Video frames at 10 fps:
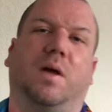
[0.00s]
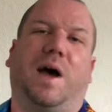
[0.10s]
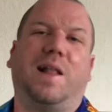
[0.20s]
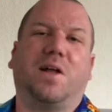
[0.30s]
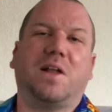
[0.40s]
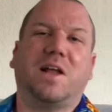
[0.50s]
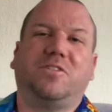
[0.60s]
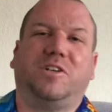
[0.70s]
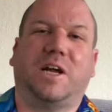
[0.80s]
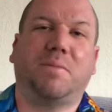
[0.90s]
Hello ladies
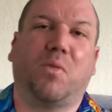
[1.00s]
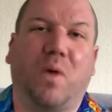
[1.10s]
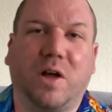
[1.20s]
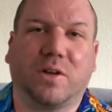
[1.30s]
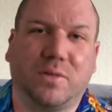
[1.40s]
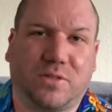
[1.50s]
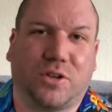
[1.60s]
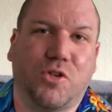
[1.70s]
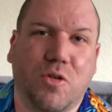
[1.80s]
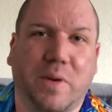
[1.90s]
and gentlemen, welcome
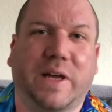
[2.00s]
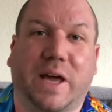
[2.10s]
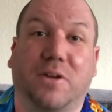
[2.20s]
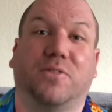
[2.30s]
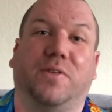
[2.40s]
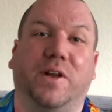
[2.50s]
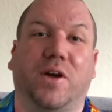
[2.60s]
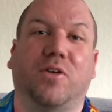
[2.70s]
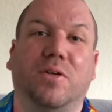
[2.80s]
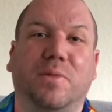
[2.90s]
to Rum on the Couch
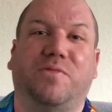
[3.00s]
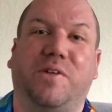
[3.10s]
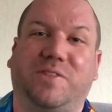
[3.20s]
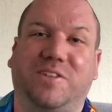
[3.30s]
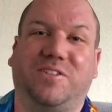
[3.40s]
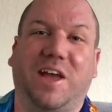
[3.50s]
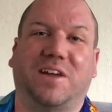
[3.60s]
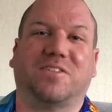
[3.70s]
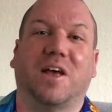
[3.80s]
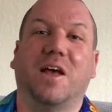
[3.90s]
video number
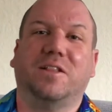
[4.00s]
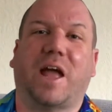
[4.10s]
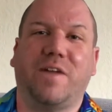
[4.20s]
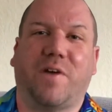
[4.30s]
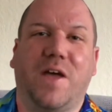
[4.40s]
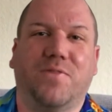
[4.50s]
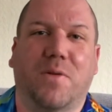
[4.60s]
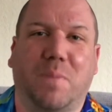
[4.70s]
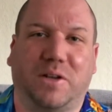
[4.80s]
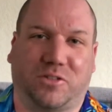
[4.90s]
56. Dave here
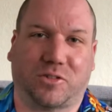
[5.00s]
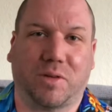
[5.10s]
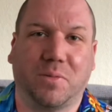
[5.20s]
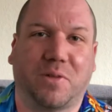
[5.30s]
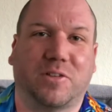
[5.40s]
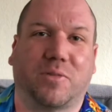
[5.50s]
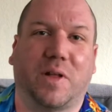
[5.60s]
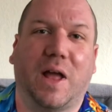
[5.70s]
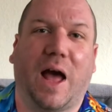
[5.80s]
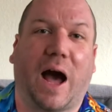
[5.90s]
from Manchester Rum
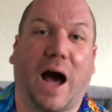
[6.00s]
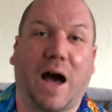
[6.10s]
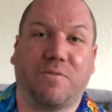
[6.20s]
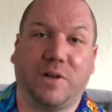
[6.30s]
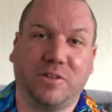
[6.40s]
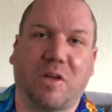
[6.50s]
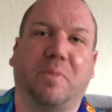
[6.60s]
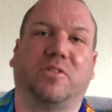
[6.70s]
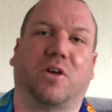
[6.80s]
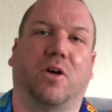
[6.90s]
Festival. For this
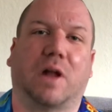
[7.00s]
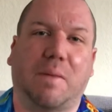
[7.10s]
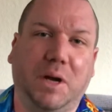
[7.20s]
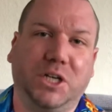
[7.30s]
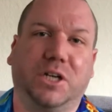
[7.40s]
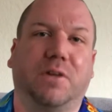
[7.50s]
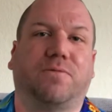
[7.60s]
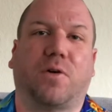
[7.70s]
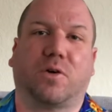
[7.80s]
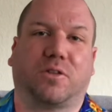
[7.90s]
episode, I'm actually going to
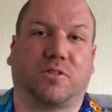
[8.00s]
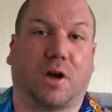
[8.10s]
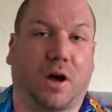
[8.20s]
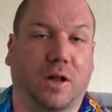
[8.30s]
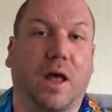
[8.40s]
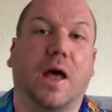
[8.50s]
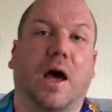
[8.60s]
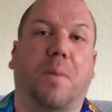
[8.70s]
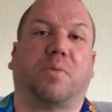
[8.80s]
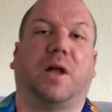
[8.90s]
focus on
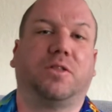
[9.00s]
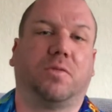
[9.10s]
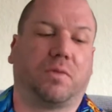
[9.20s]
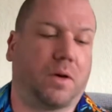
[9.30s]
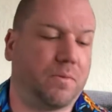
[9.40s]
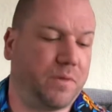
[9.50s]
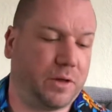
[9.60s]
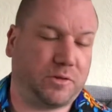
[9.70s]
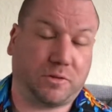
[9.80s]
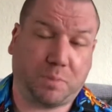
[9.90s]
a brand of rum
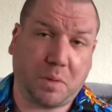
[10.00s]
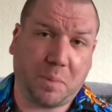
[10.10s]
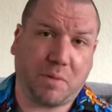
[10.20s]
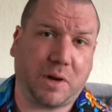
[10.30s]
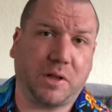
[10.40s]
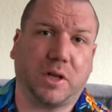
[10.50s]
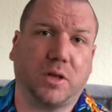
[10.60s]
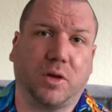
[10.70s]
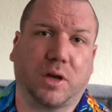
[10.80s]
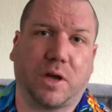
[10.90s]
that's probably been around
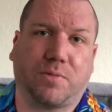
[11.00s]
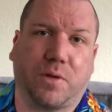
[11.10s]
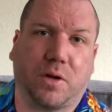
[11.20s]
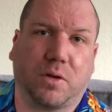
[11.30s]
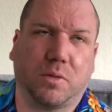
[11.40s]
the UK for